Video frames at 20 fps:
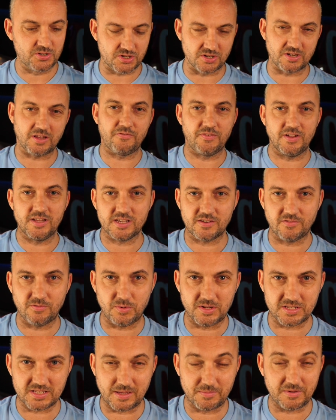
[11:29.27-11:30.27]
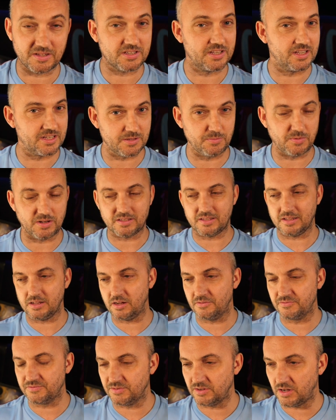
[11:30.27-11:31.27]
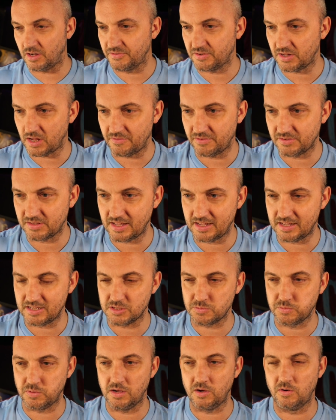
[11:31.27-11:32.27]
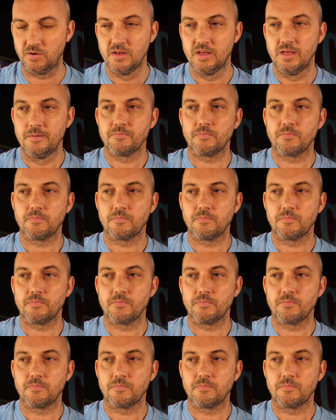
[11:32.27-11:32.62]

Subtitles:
Should he feature for West Ham next season? Well, I think I've covered that as well.